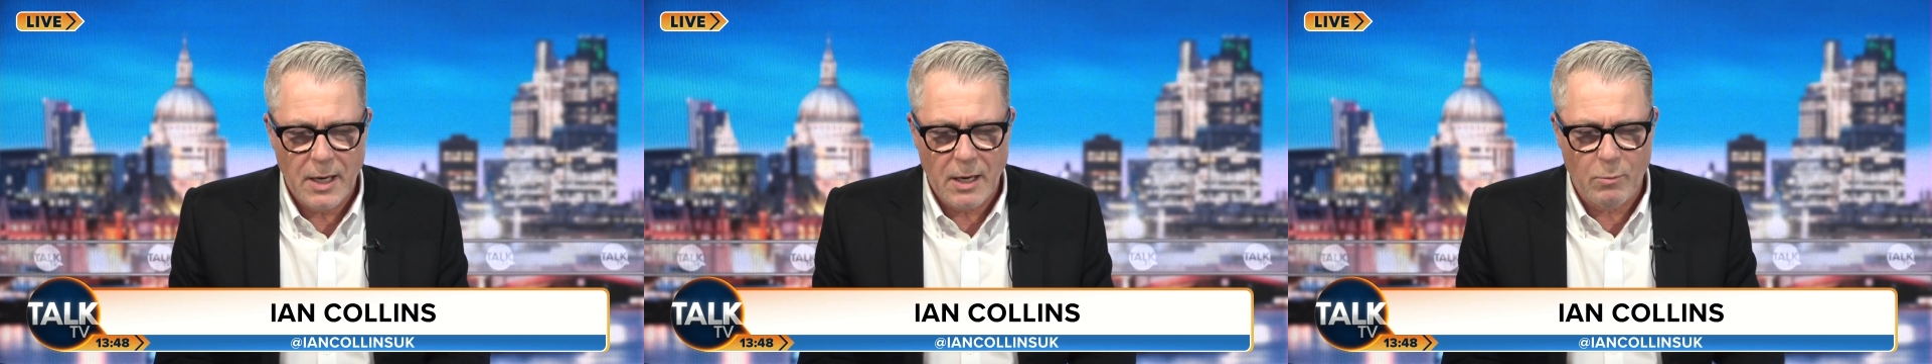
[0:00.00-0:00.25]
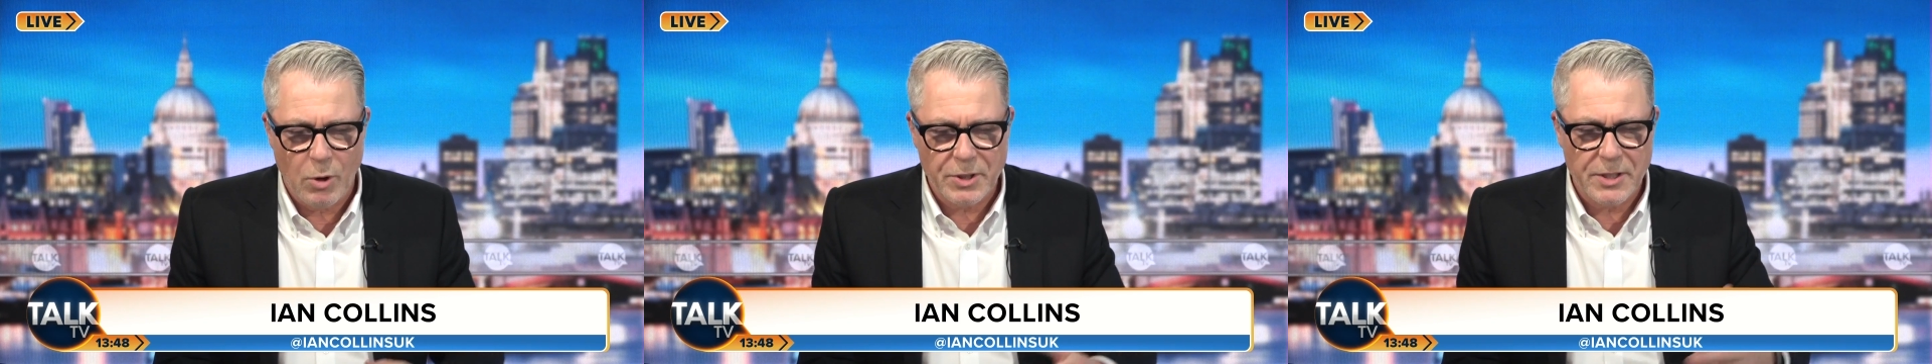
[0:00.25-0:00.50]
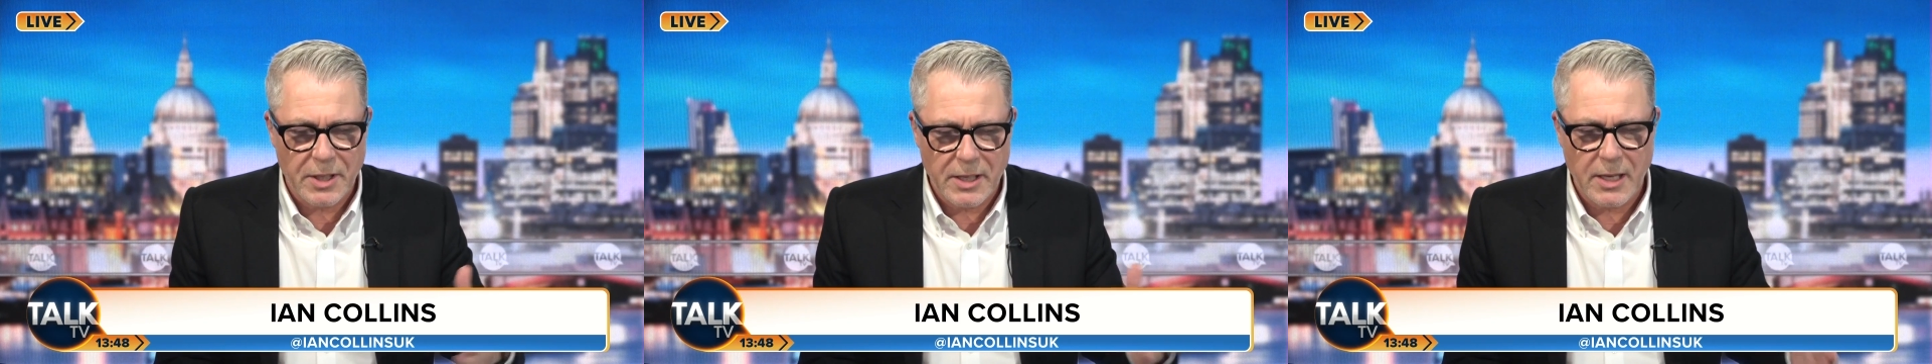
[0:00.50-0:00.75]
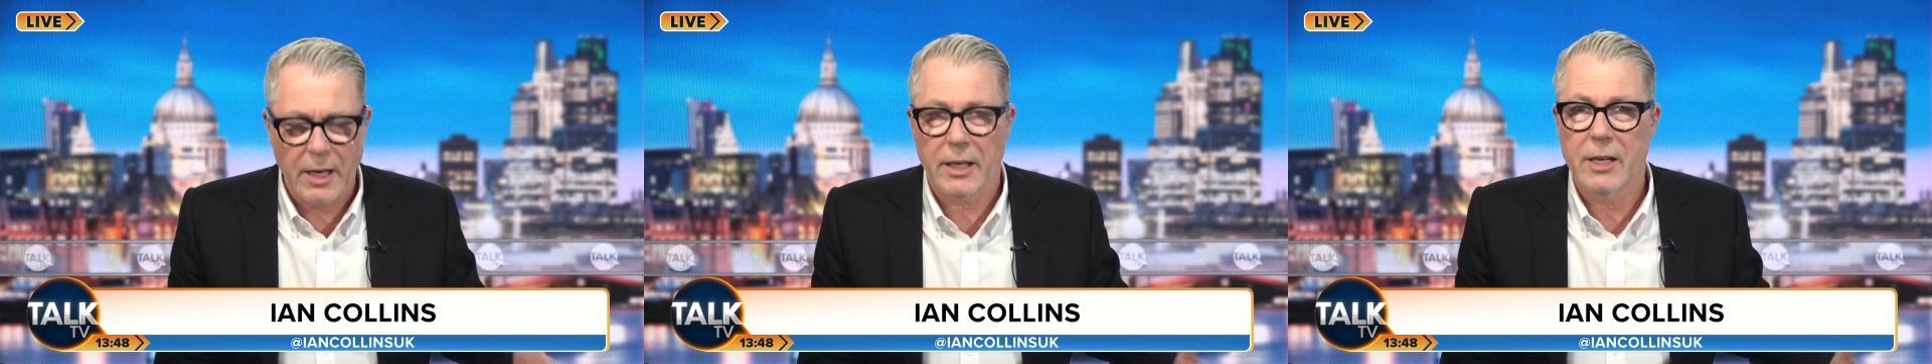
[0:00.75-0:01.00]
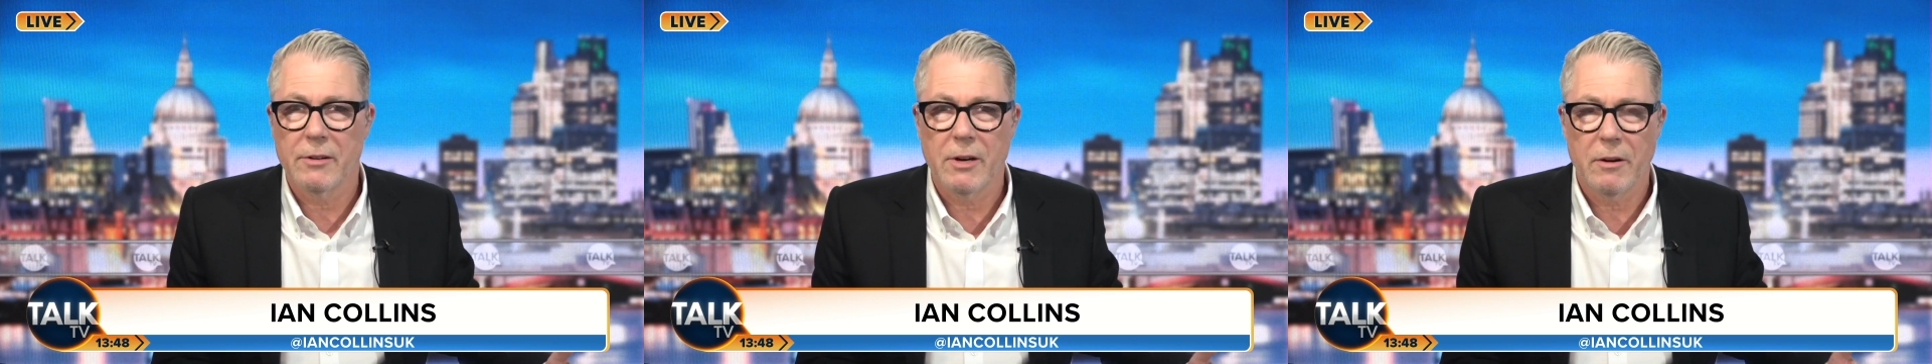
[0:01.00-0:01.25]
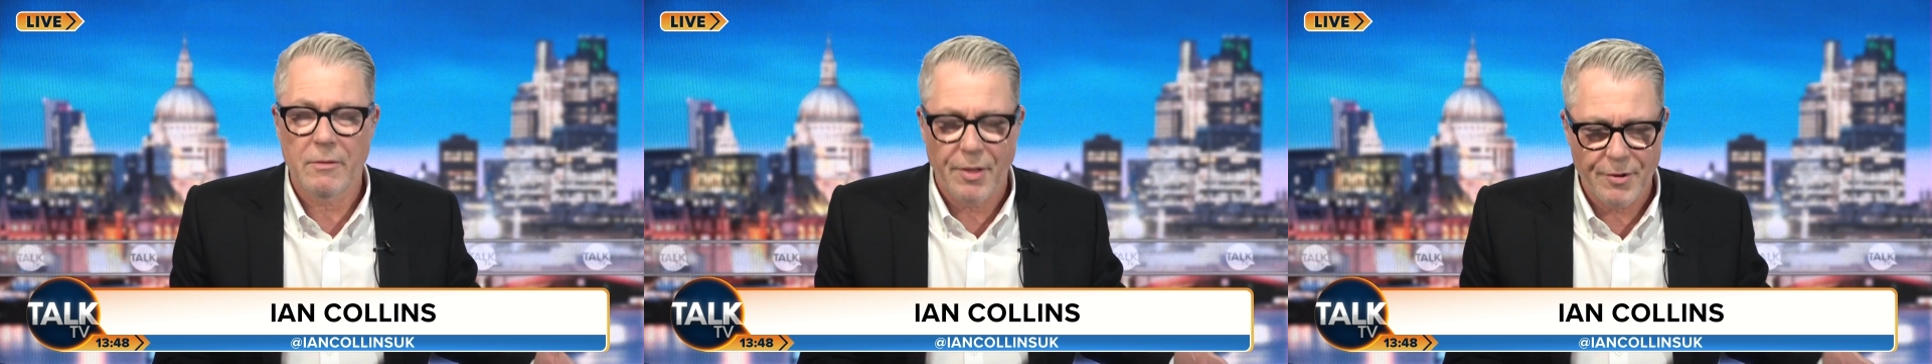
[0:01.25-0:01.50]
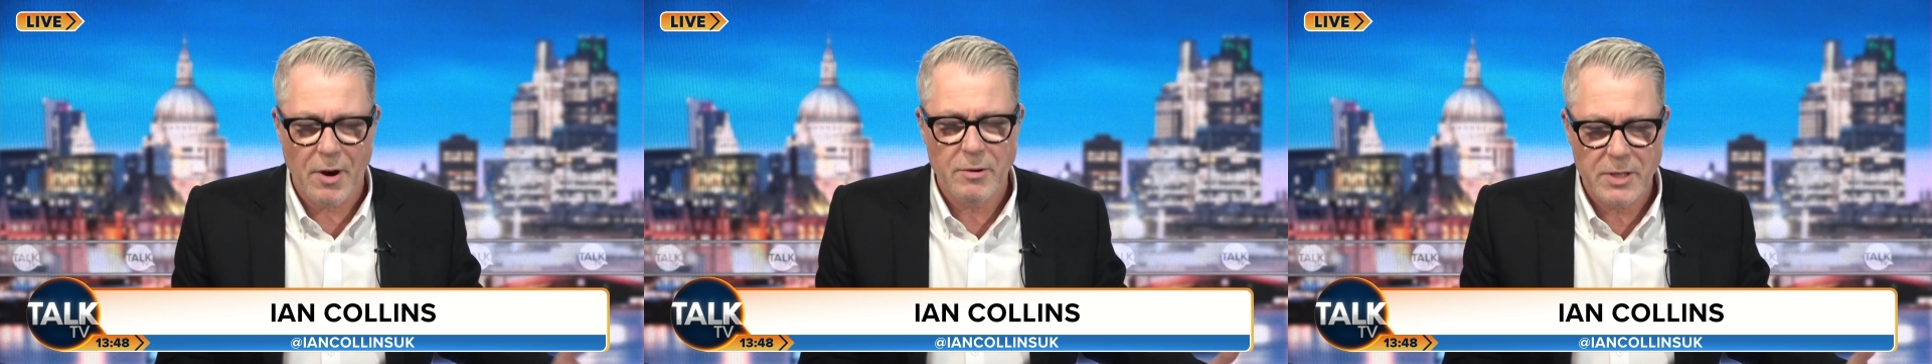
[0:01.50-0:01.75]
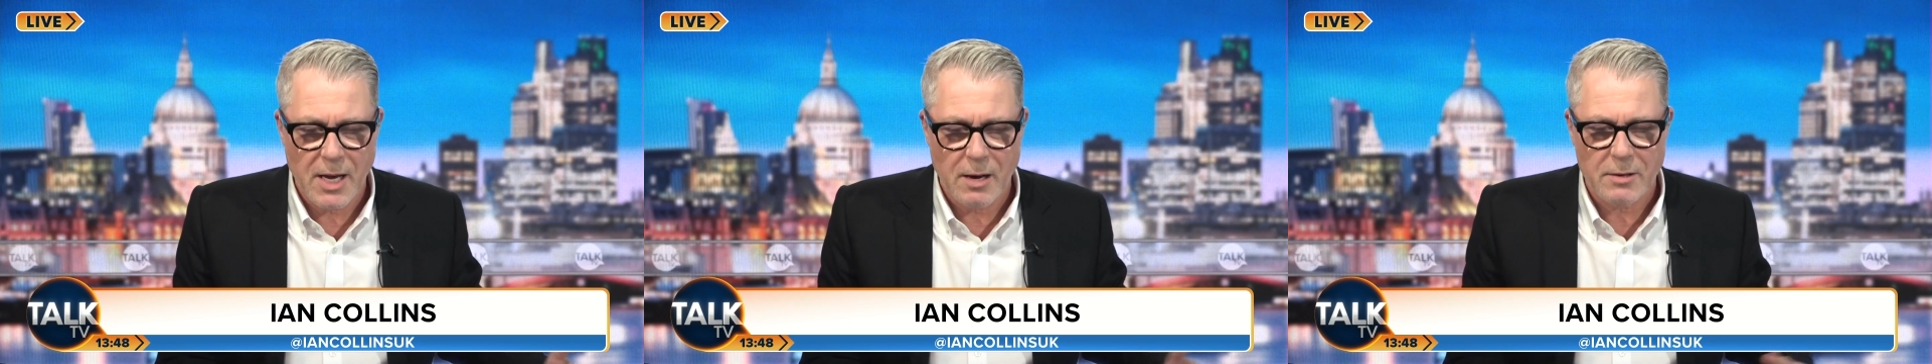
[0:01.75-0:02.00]
and wanted to kick your own
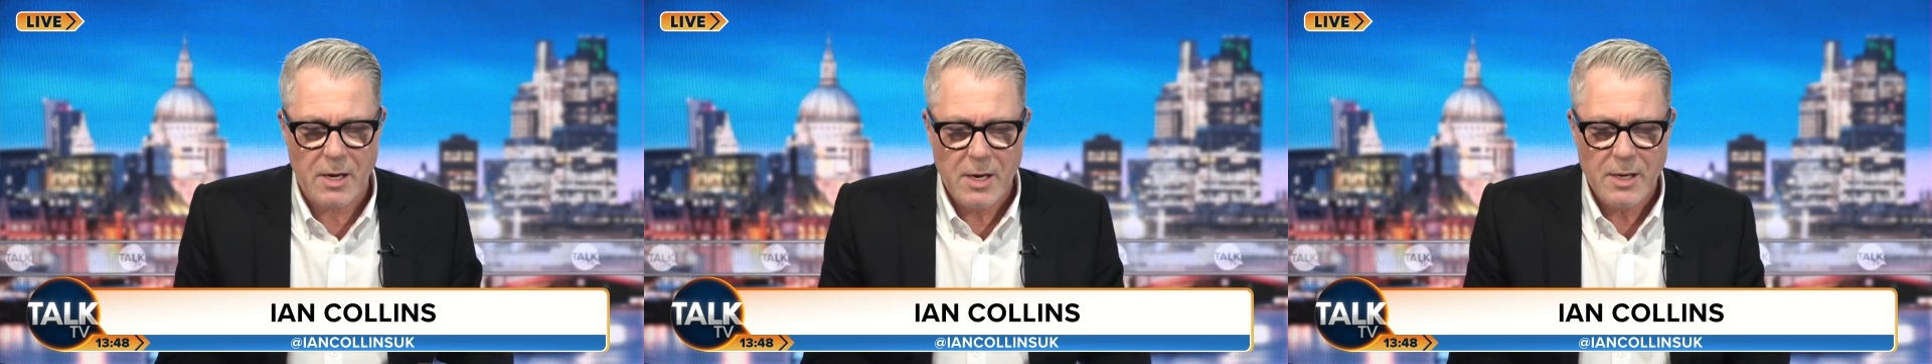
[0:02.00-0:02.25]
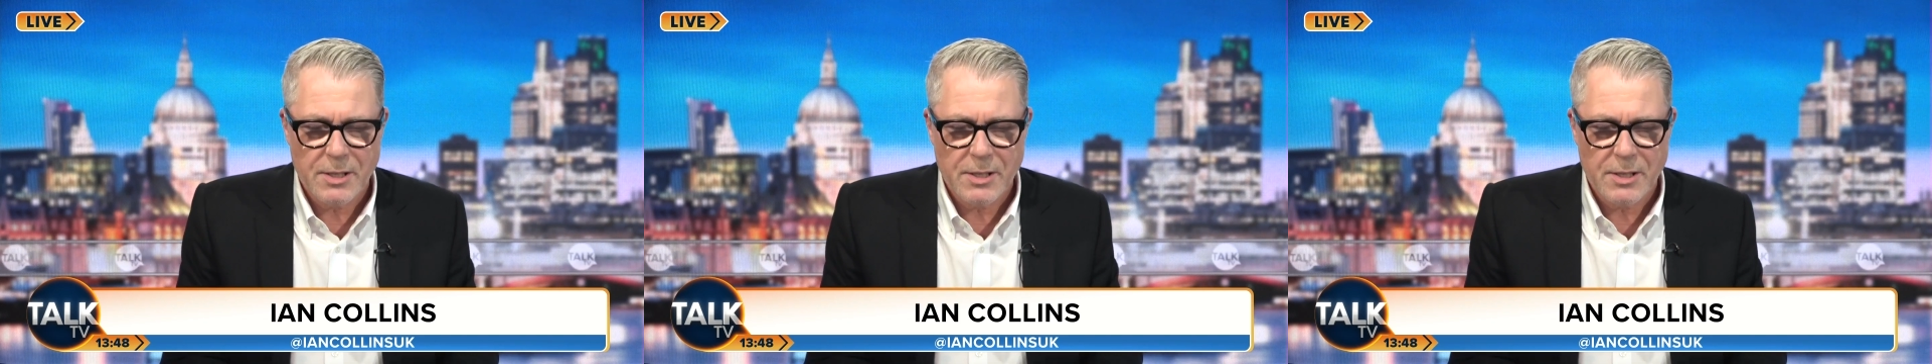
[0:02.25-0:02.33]
throat out.